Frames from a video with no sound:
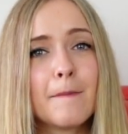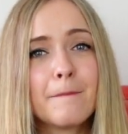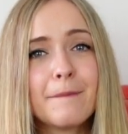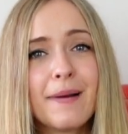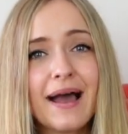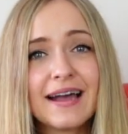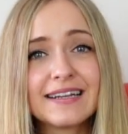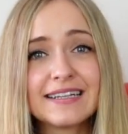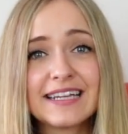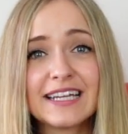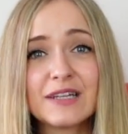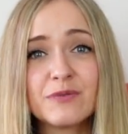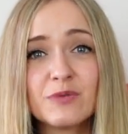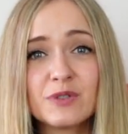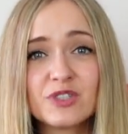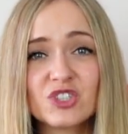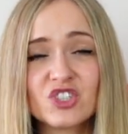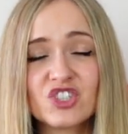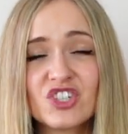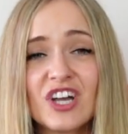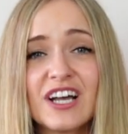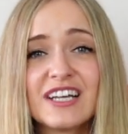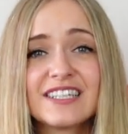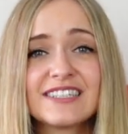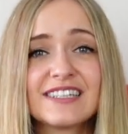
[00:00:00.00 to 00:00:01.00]
But it was
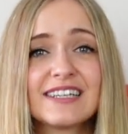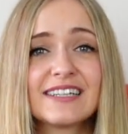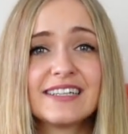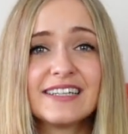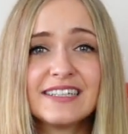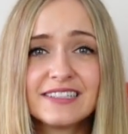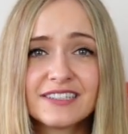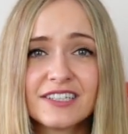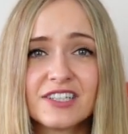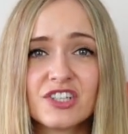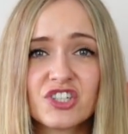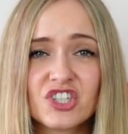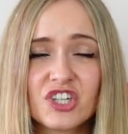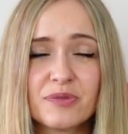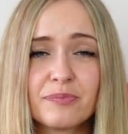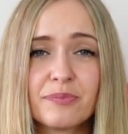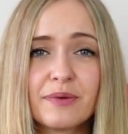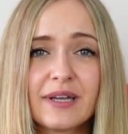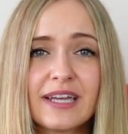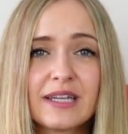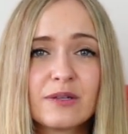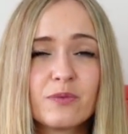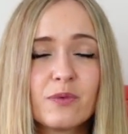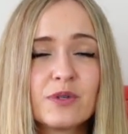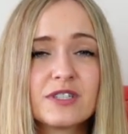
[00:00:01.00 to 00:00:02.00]
just an internship.
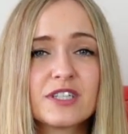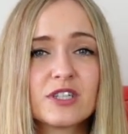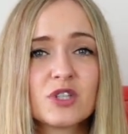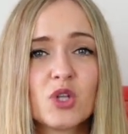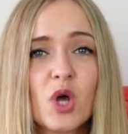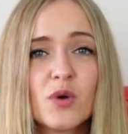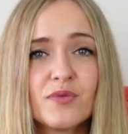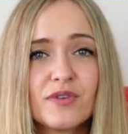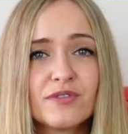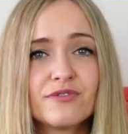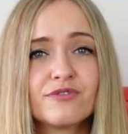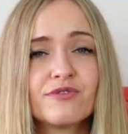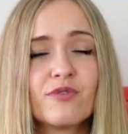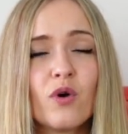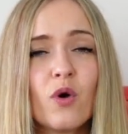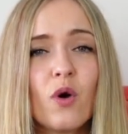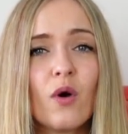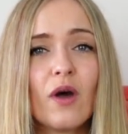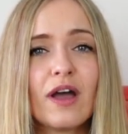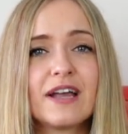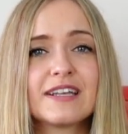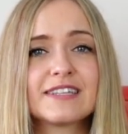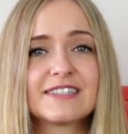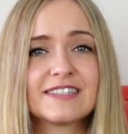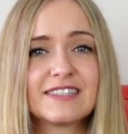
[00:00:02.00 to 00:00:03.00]
It was an offer
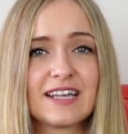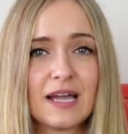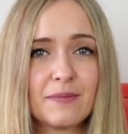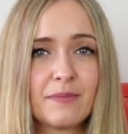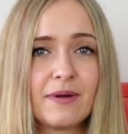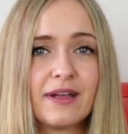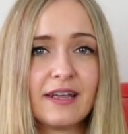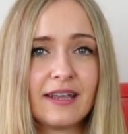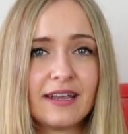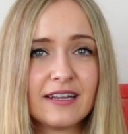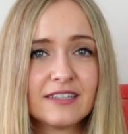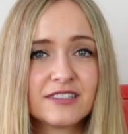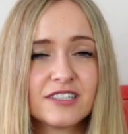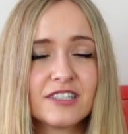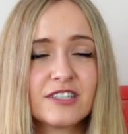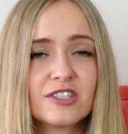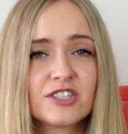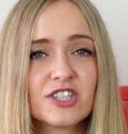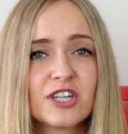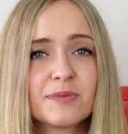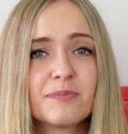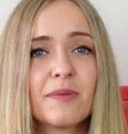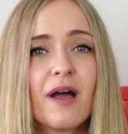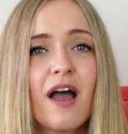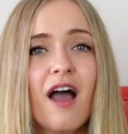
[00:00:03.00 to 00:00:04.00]
for a summer
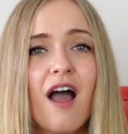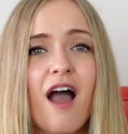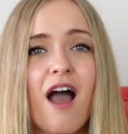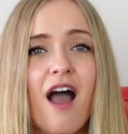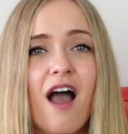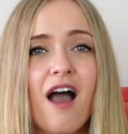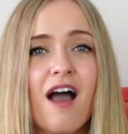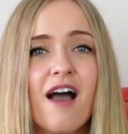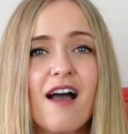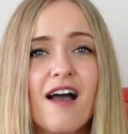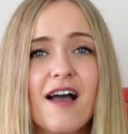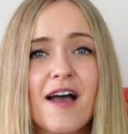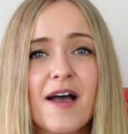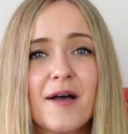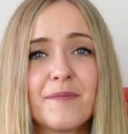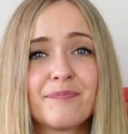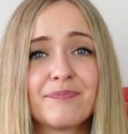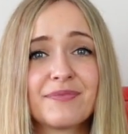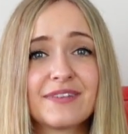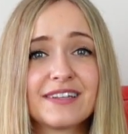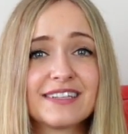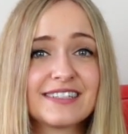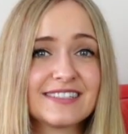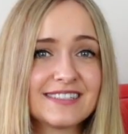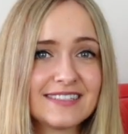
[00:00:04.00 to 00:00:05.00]
internship
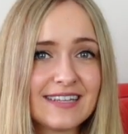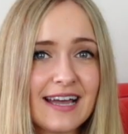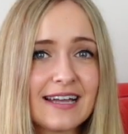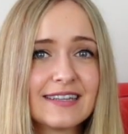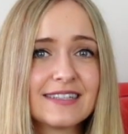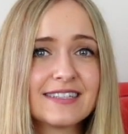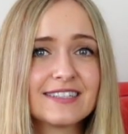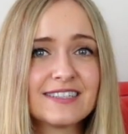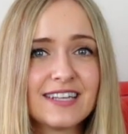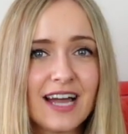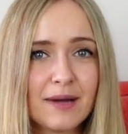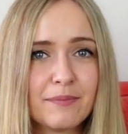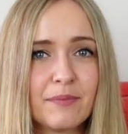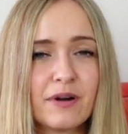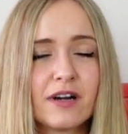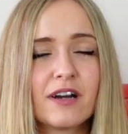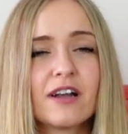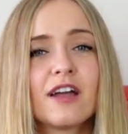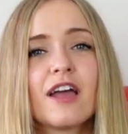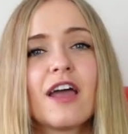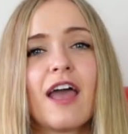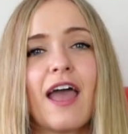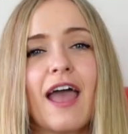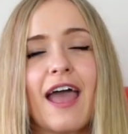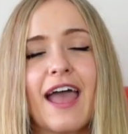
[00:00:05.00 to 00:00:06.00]
um, that summer,